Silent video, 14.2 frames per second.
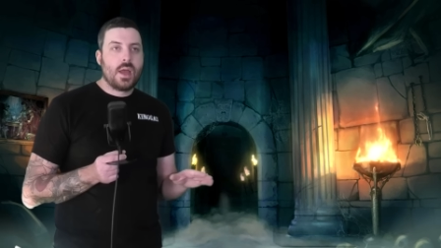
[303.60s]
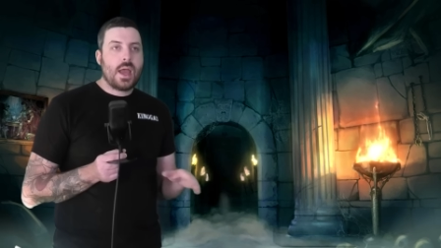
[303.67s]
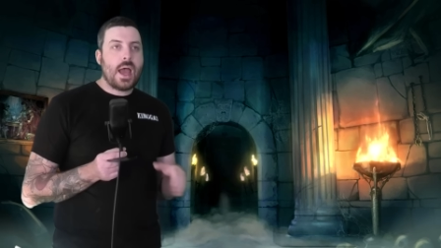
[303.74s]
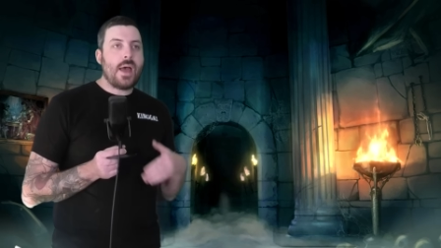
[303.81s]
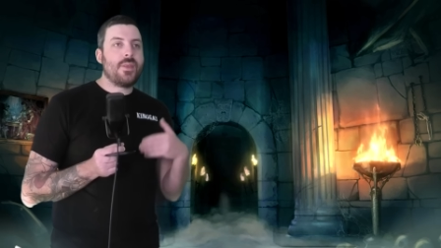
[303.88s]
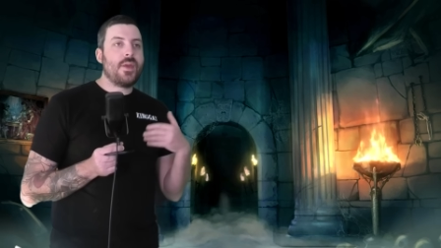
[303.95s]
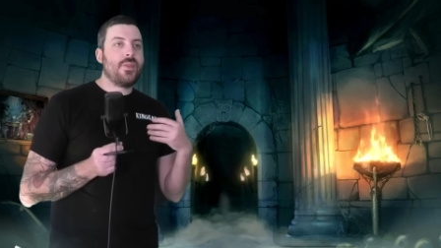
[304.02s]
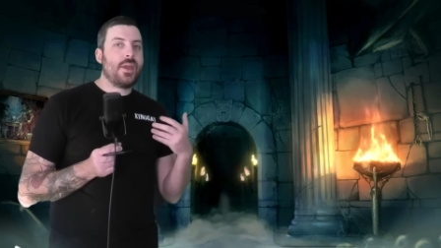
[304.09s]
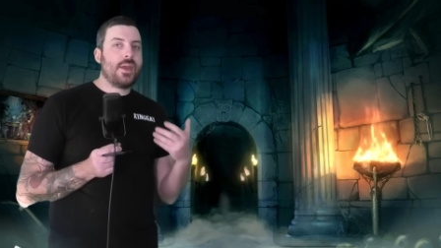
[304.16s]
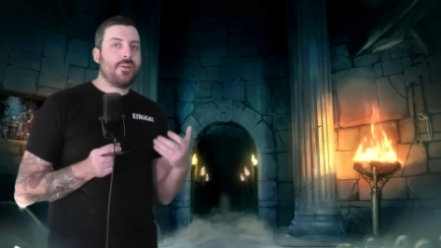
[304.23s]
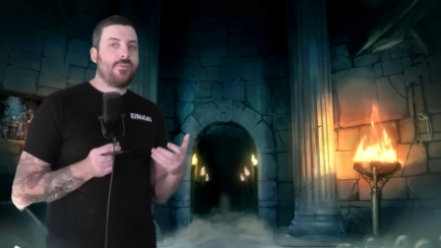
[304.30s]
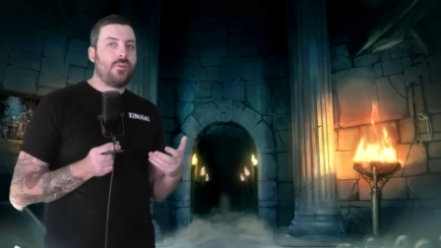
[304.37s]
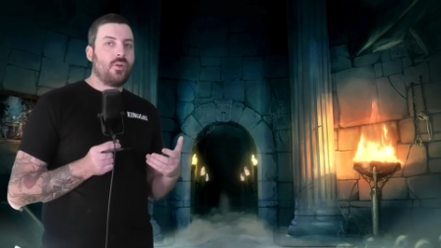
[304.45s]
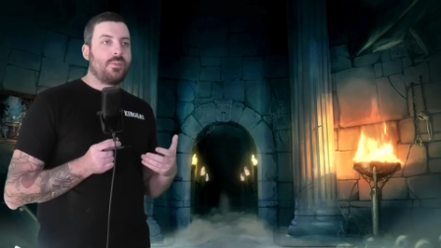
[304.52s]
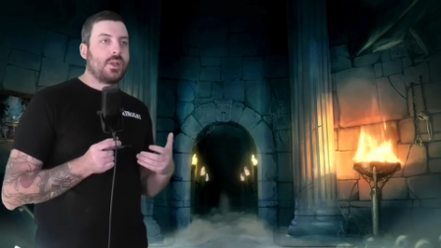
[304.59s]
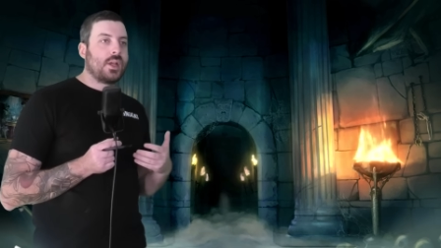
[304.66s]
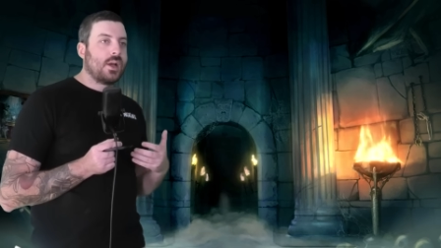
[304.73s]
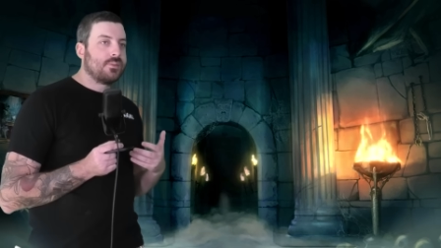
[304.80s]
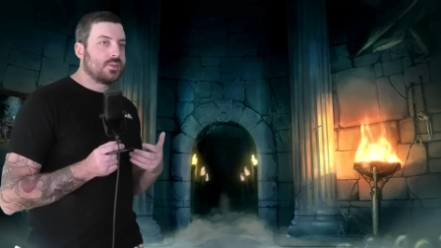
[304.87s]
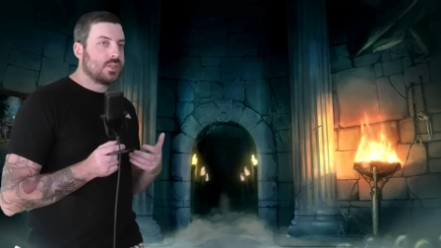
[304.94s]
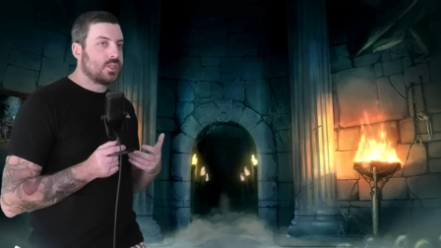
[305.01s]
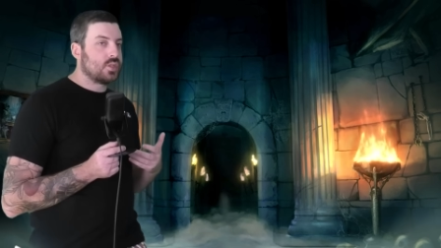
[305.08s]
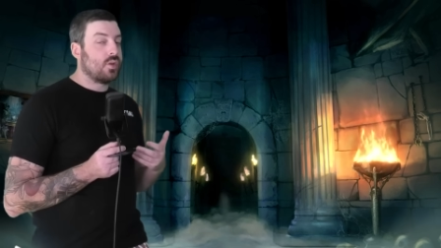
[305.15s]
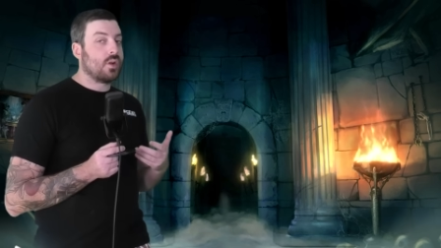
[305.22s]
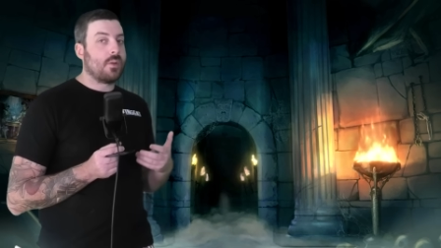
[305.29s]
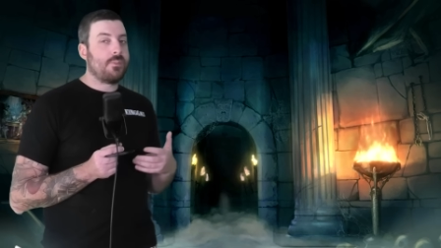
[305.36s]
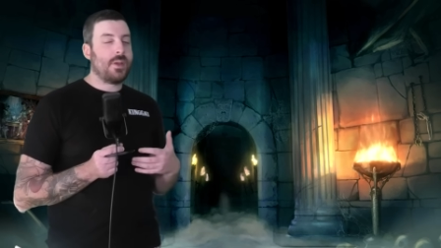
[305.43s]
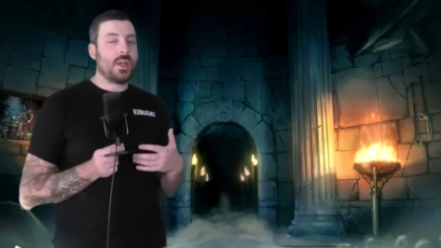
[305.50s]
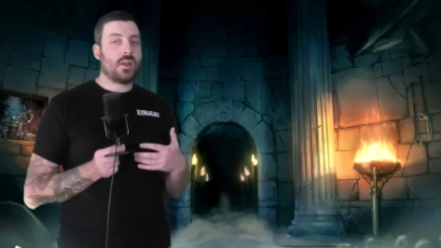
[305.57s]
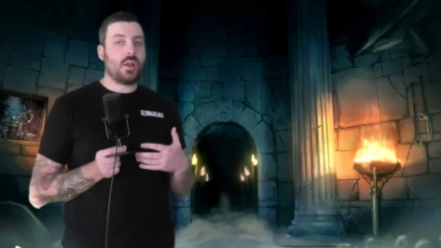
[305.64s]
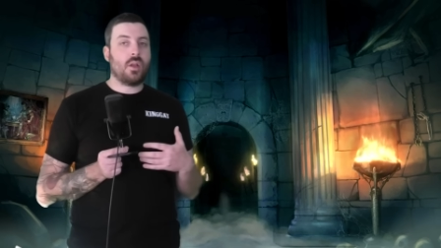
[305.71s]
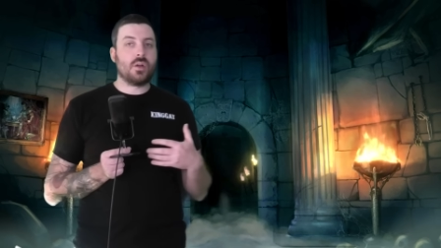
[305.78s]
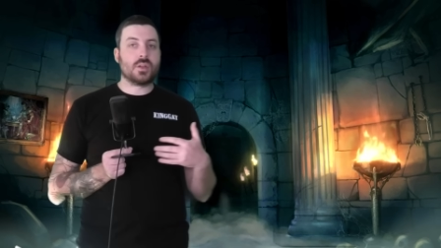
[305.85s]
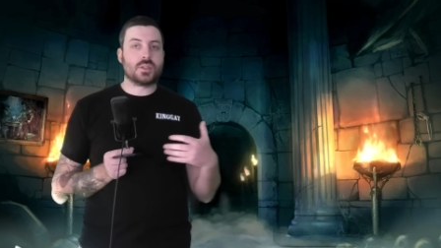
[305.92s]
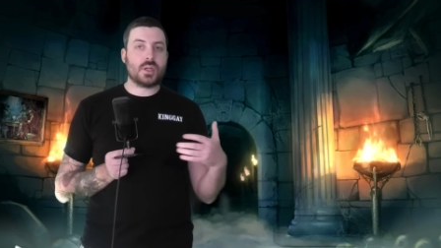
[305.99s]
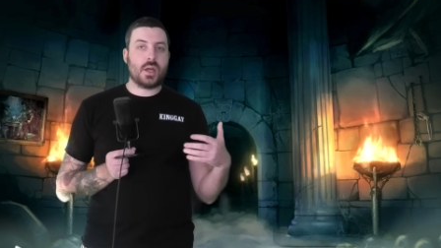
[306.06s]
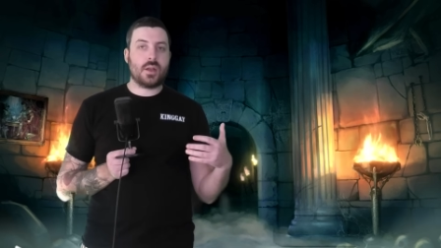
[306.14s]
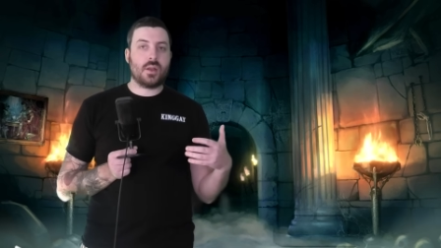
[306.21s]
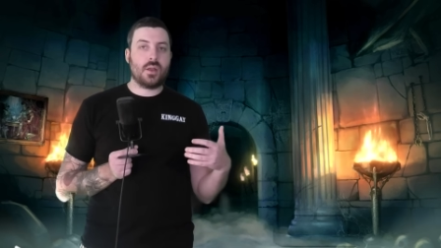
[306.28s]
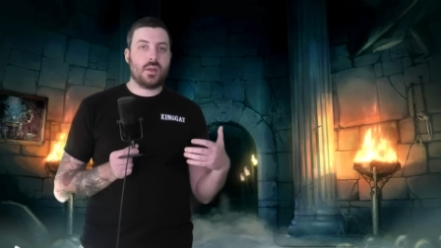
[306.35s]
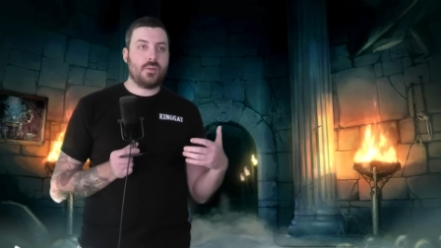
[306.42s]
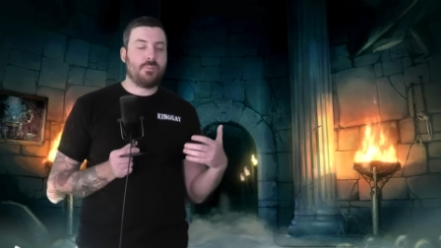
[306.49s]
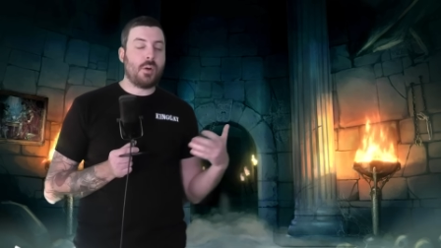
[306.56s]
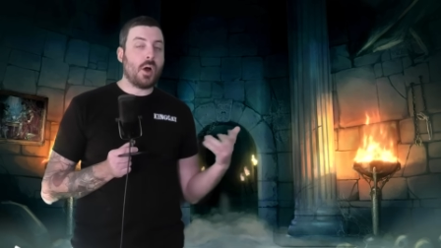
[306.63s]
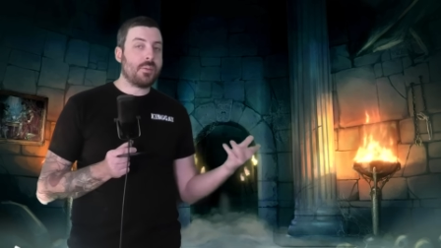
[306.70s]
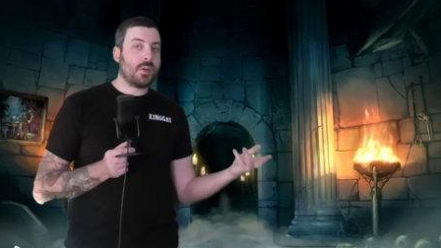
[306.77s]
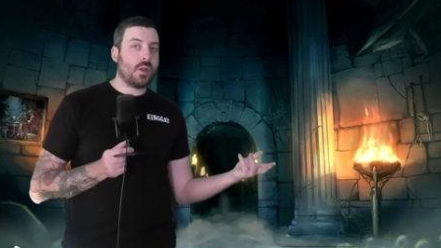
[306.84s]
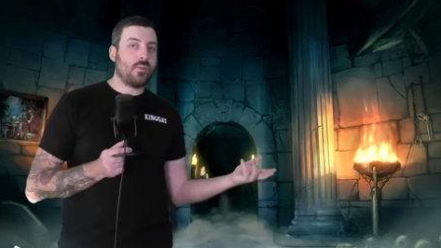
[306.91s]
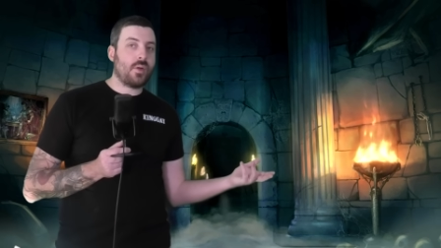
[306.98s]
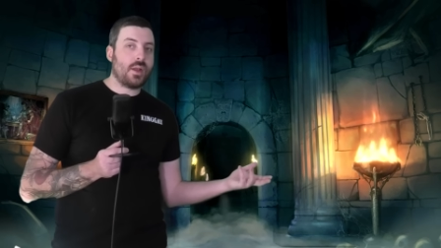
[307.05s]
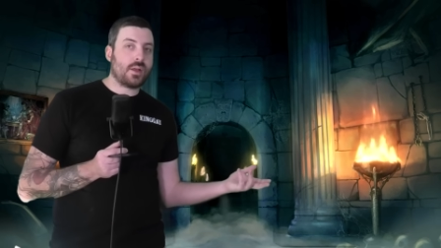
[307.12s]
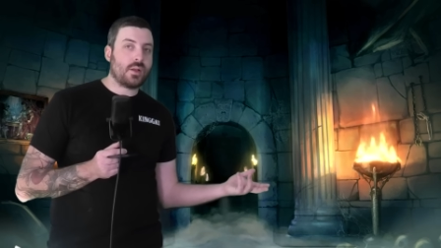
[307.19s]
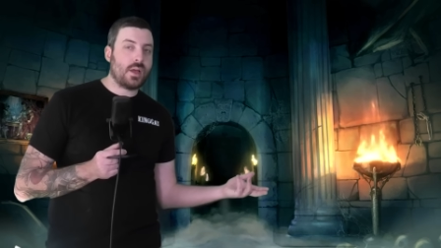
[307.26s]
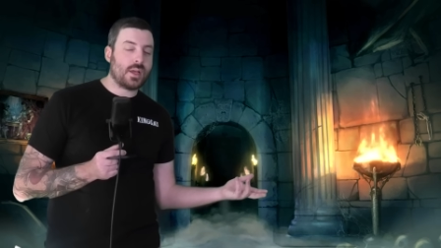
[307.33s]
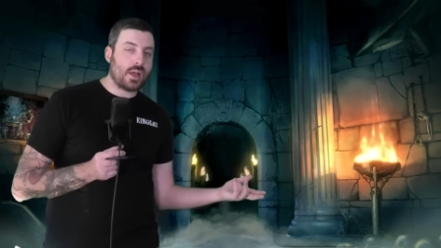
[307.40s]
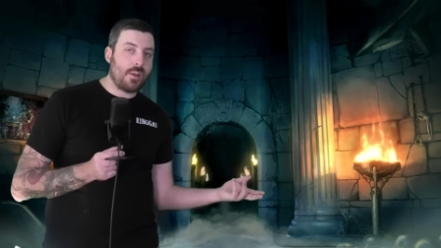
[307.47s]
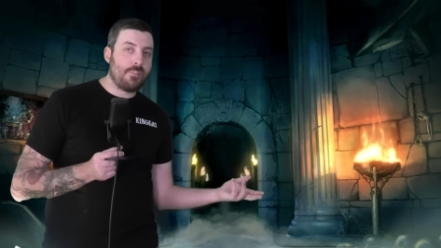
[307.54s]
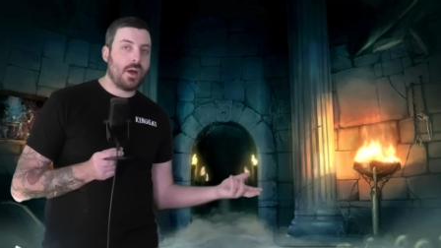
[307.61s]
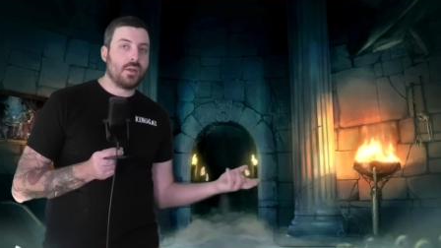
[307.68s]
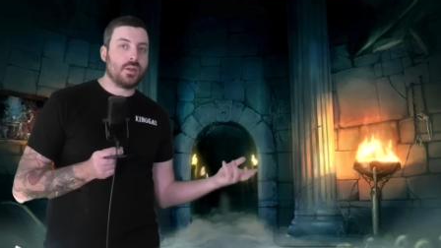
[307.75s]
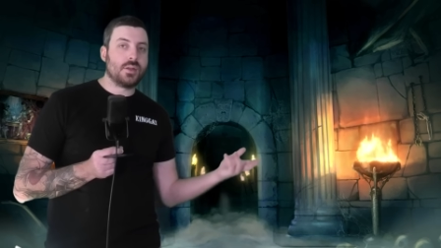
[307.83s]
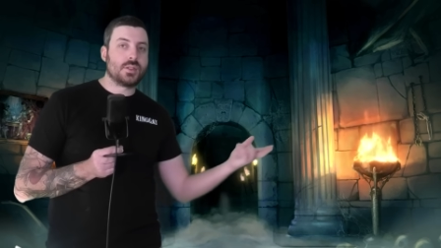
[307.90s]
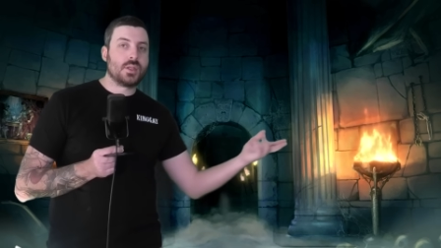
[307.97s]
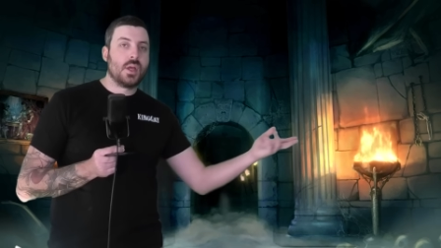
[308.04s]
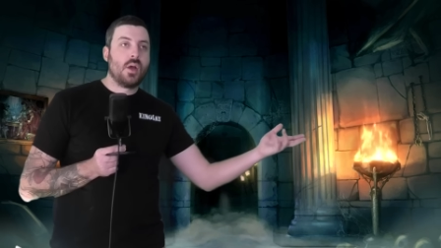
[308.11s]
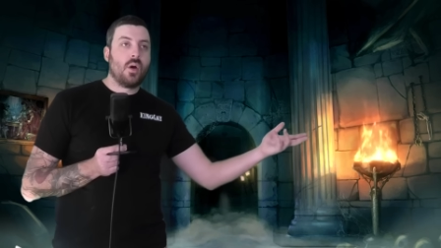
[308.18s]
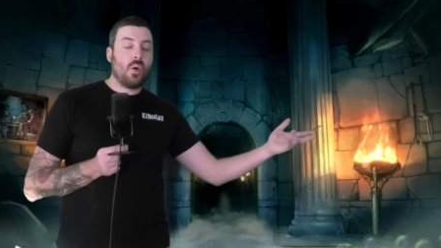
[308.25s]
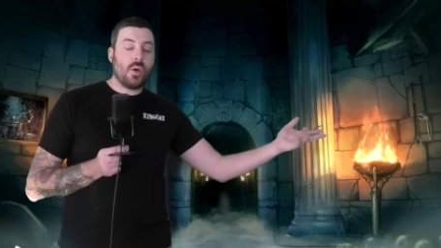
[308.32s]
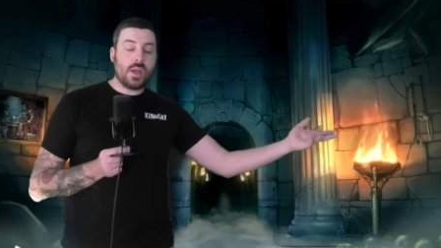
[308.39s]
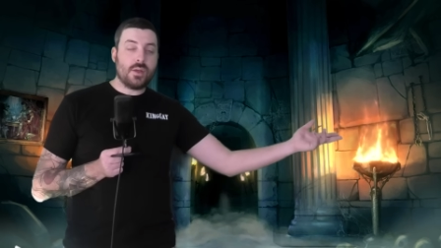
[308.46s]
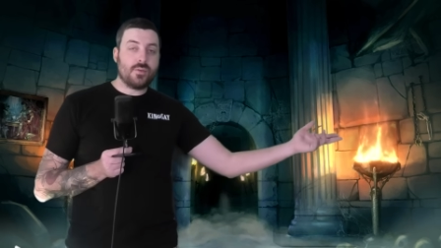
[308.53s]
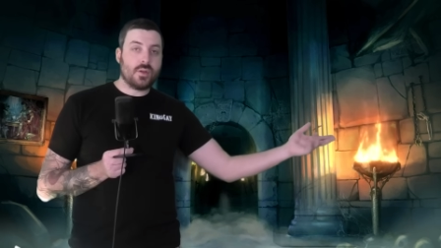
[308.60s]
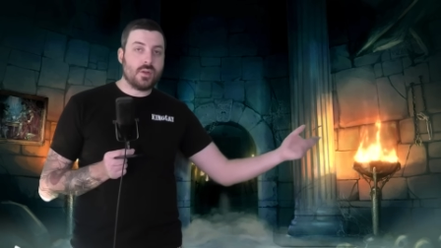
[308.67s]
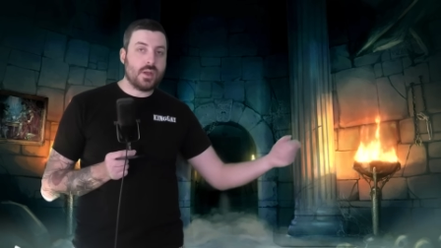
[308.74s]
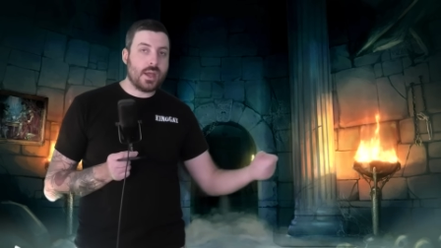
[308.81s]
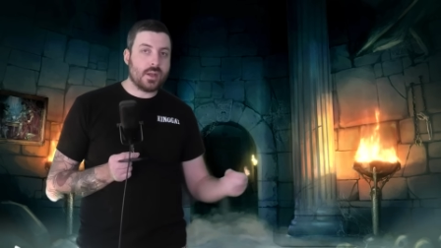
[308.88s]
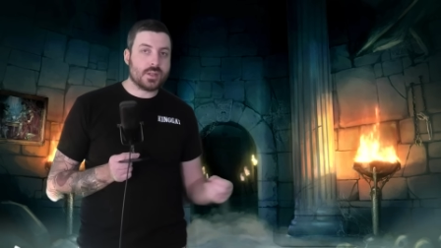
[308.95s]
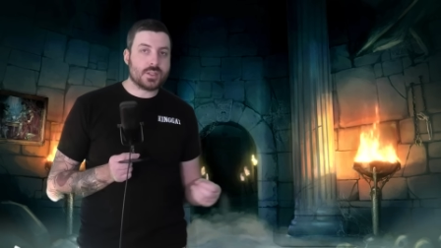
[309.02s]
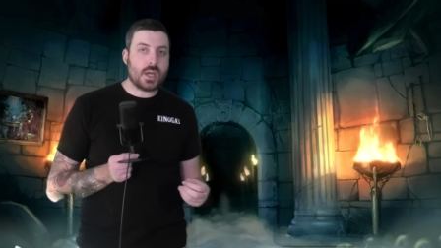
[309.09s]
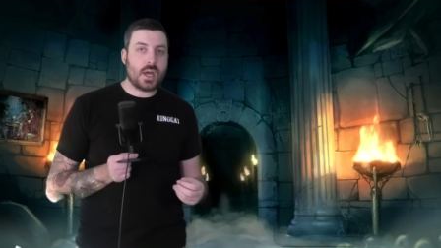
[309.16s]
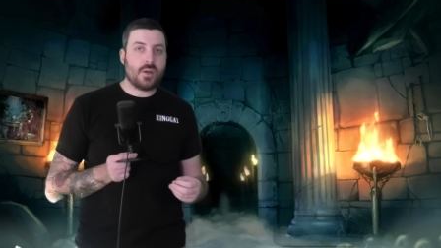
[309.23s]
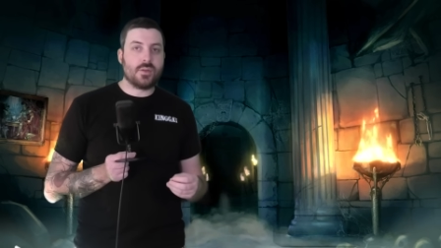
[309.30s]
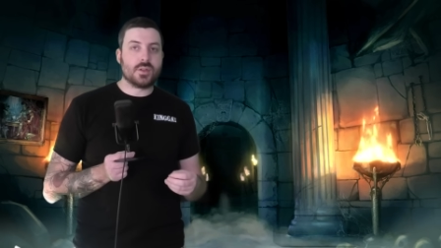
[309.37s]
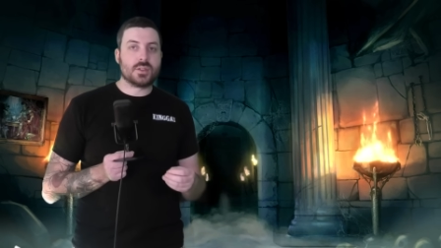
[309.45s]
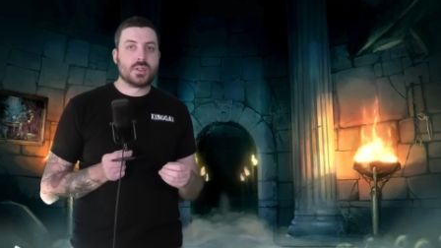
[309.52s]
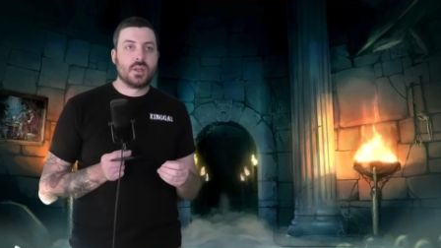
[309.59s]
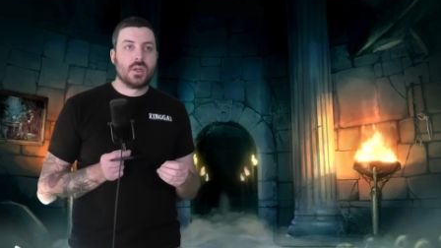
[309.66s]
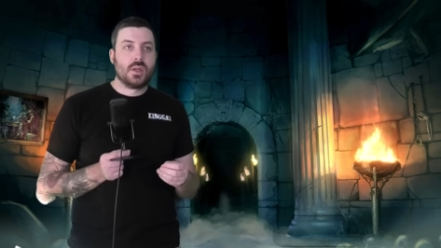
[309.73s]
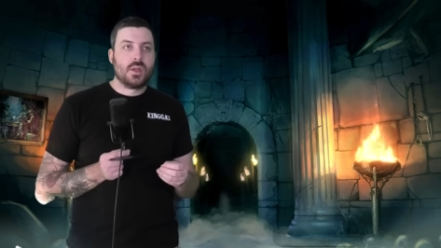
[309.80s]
and then therefore becomes a stronger pick alongside a popular relic like Abundance or even Endless Harvest.